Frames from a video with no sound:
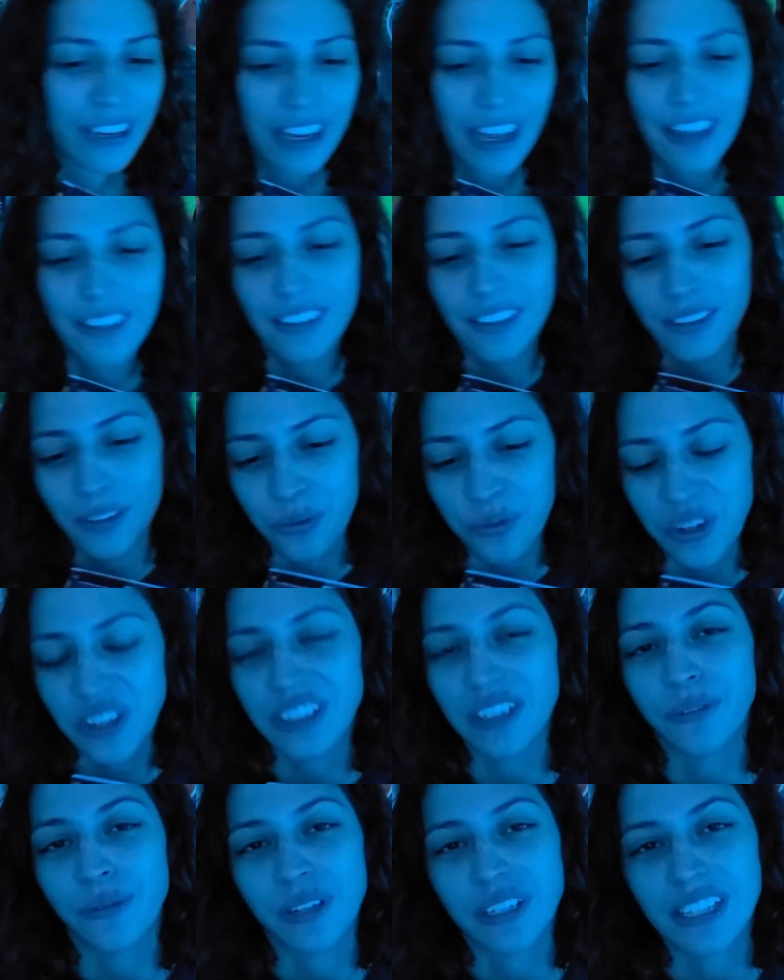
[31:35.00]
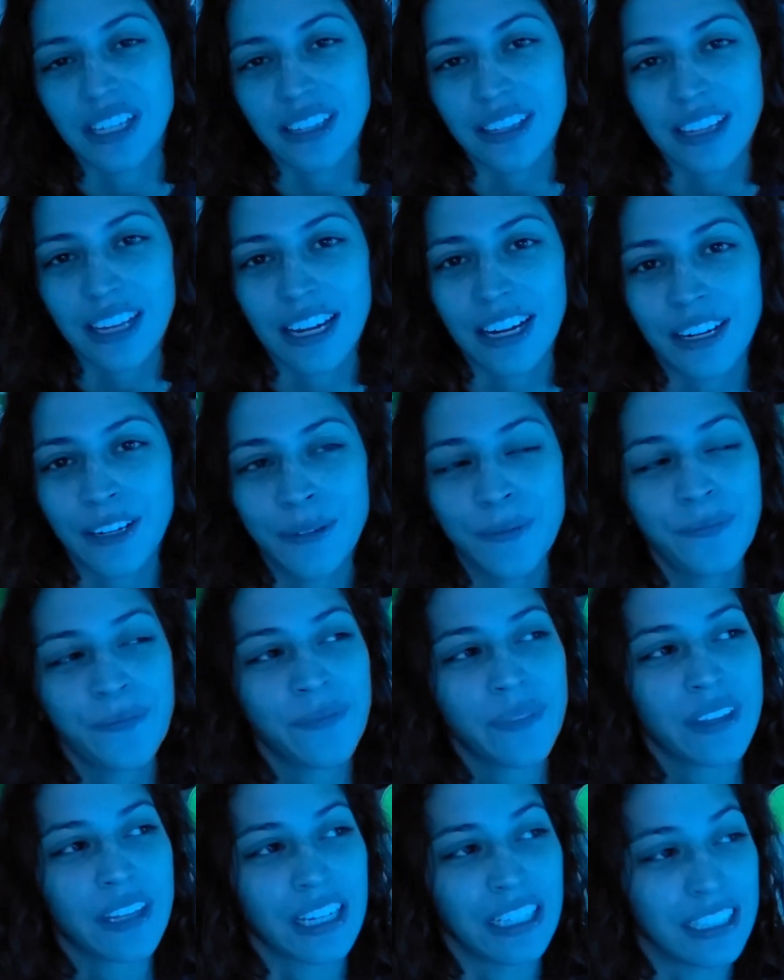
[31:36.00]
and then the one that wasn't there,
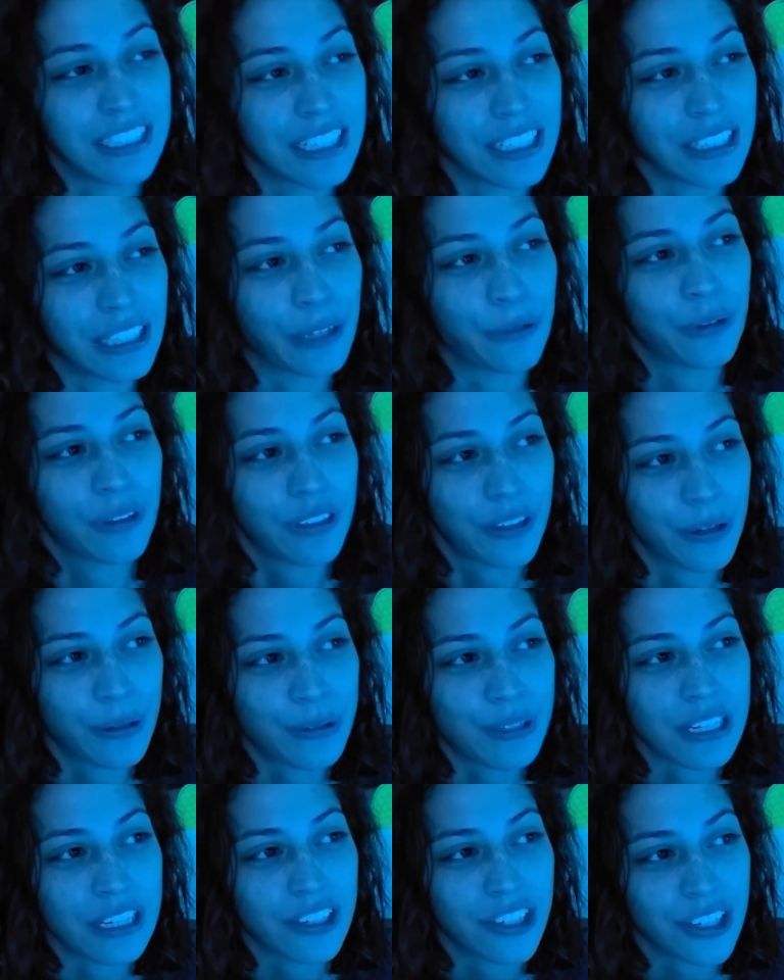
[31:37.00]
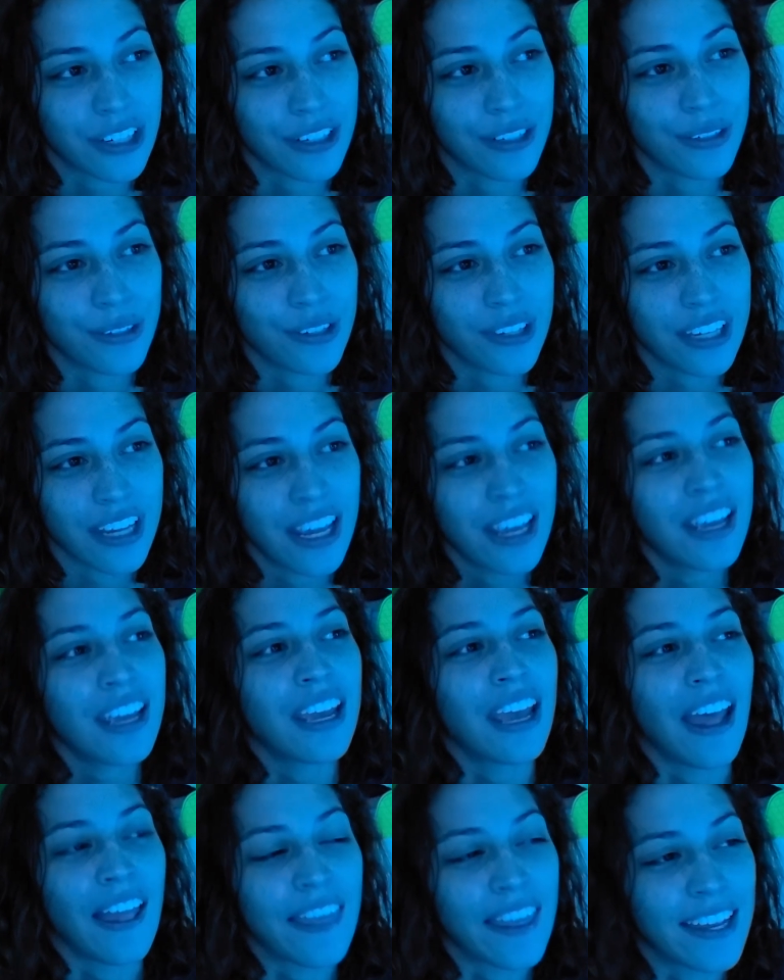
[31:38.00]
and dealing with those issues,
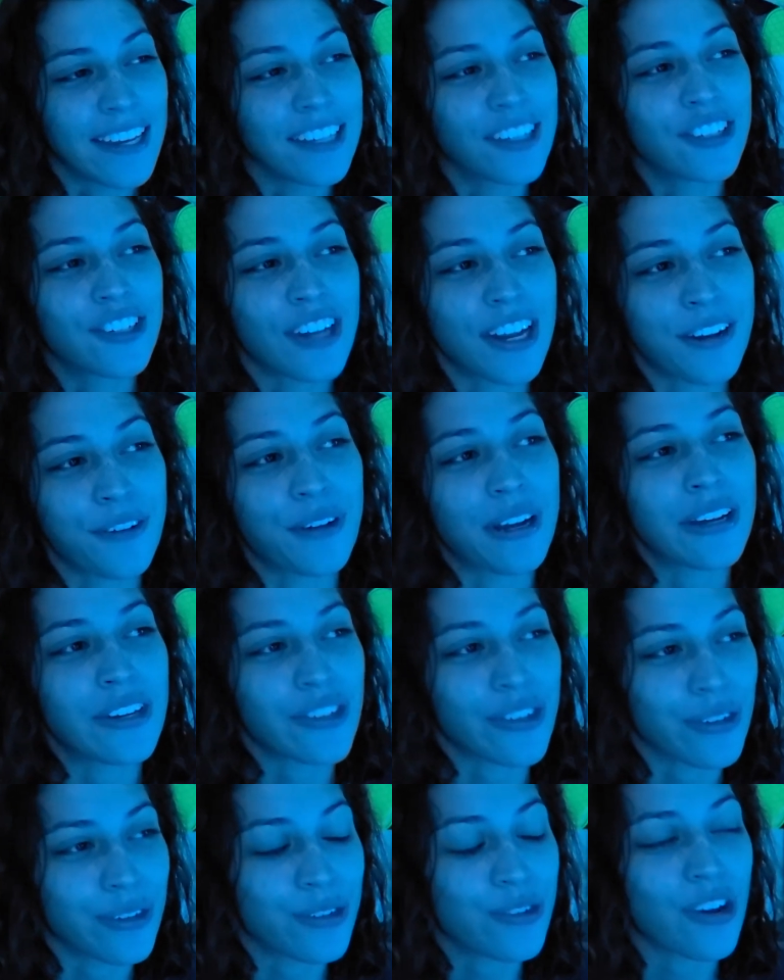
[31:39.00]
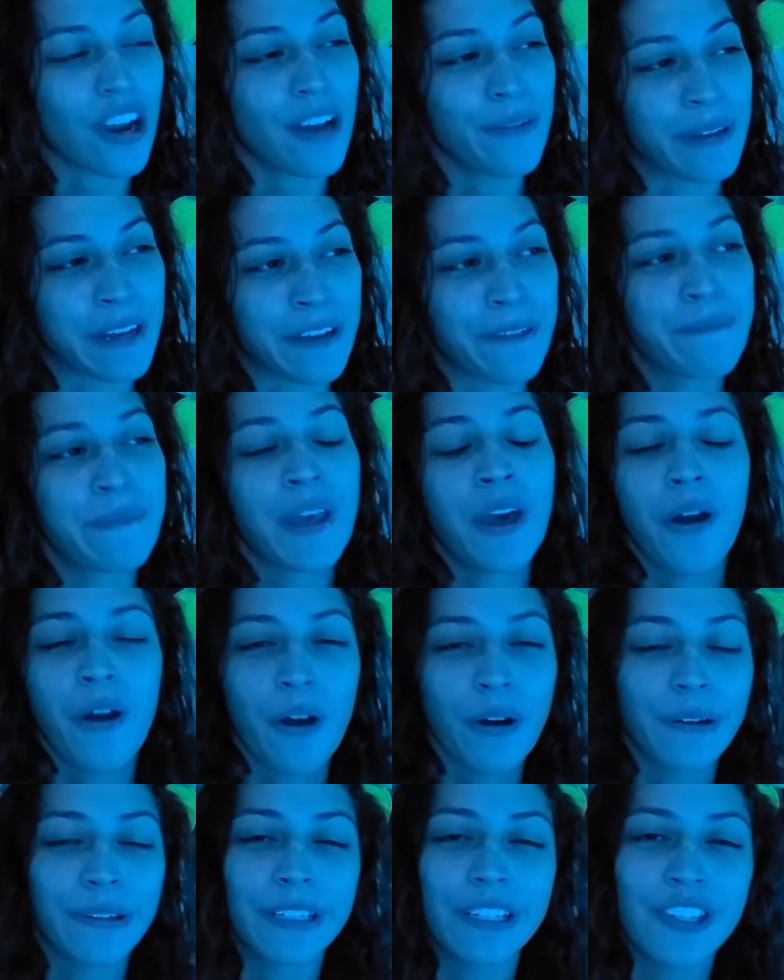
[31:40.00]
and then your generational trauma.
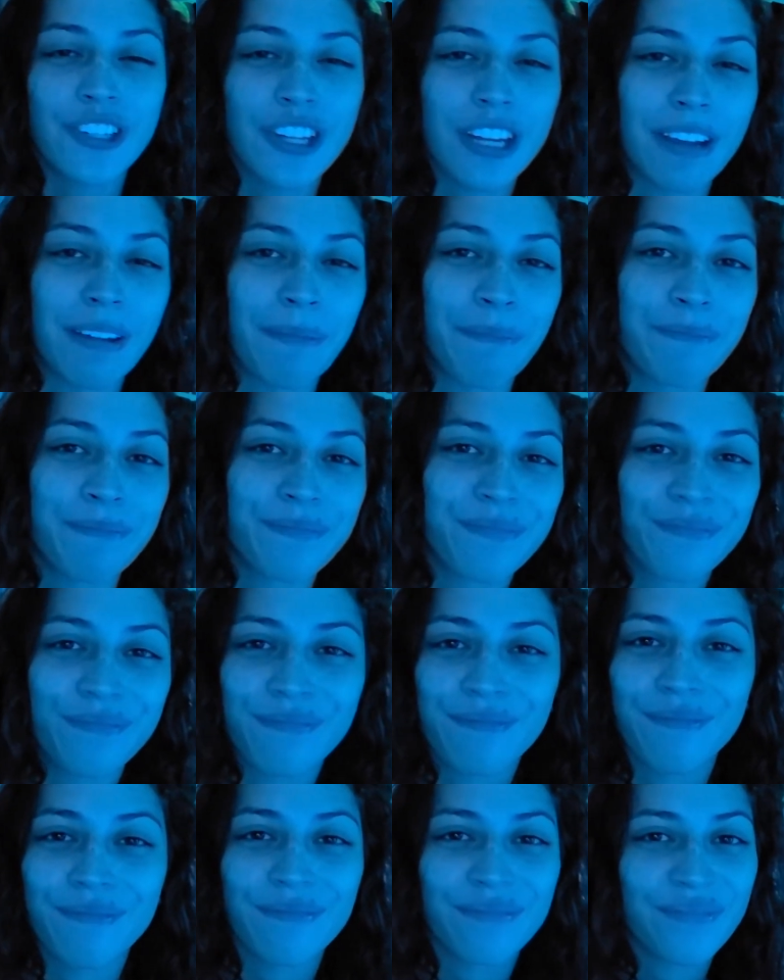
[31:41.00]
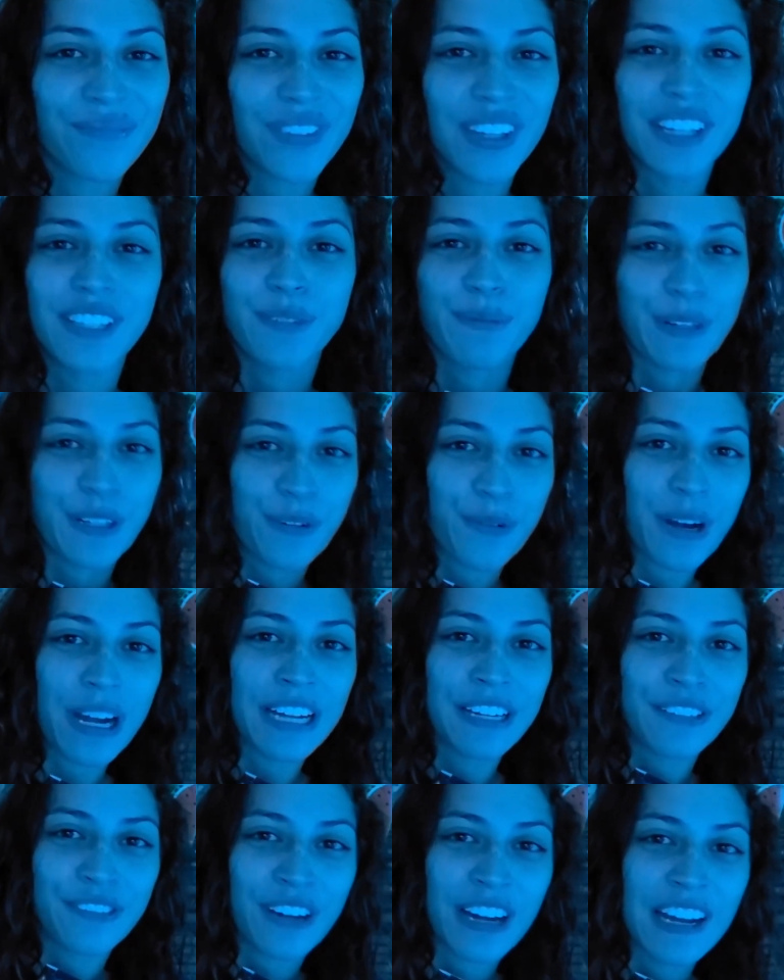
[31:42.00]
Holy shit. It's been a
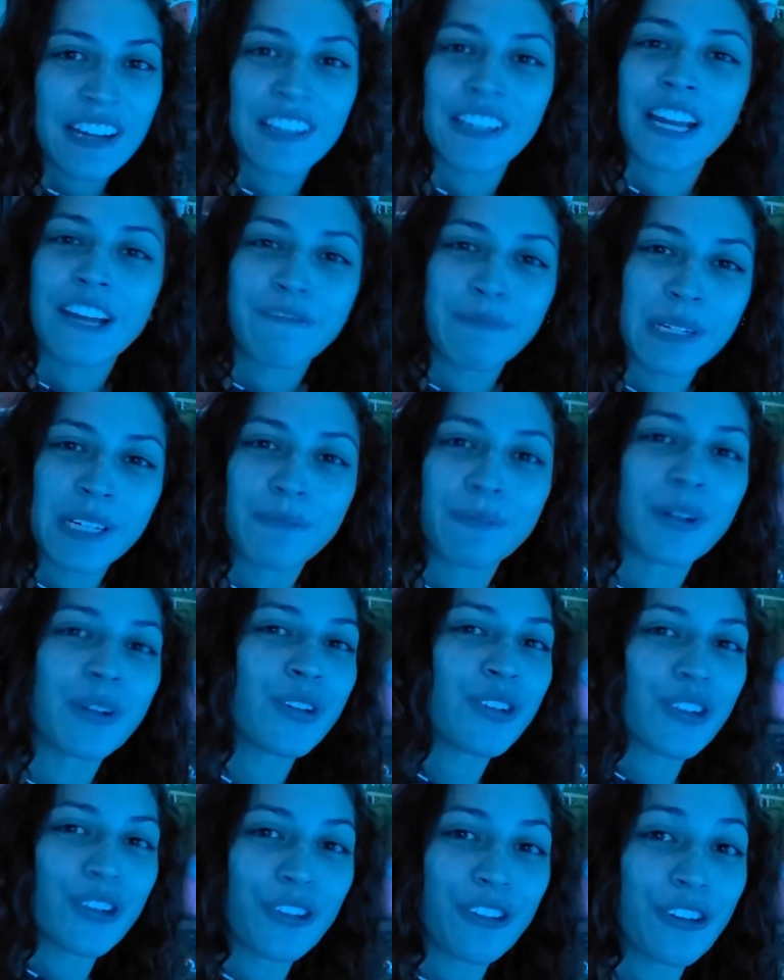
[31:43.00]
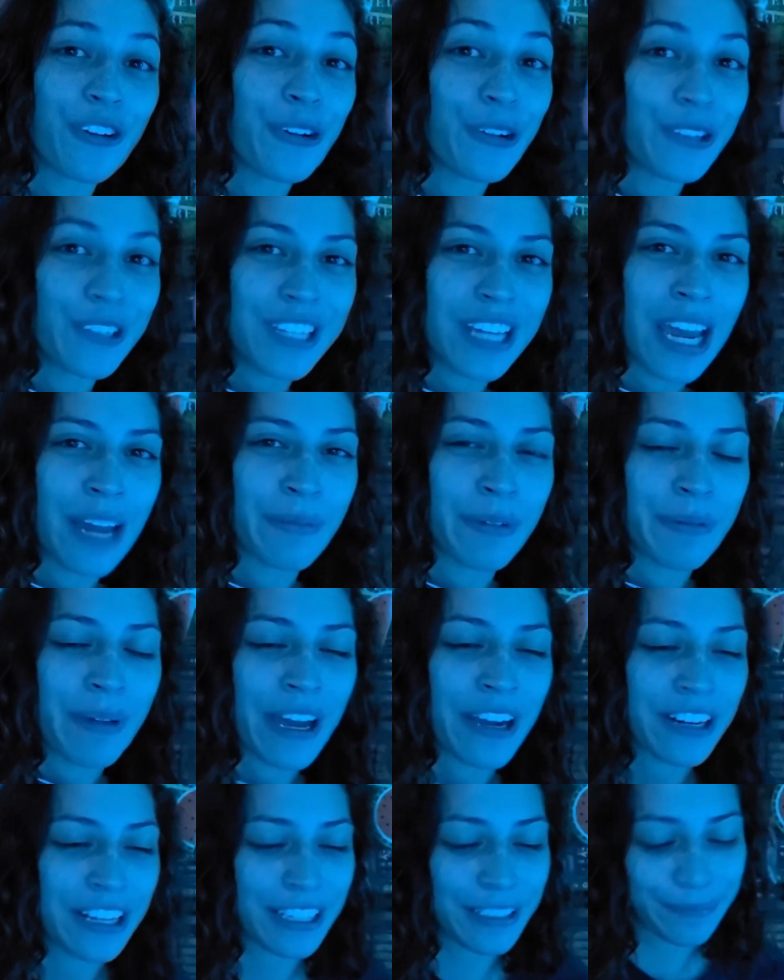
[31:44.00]
wild ride, and I've been emotional the whole time
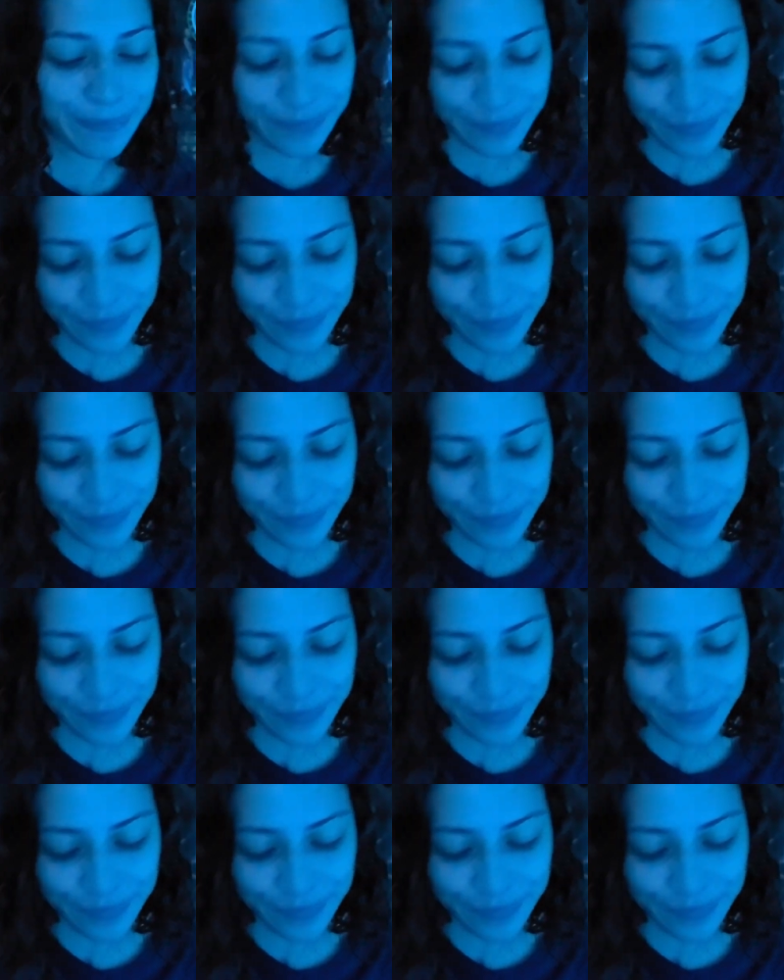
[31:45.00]
about it.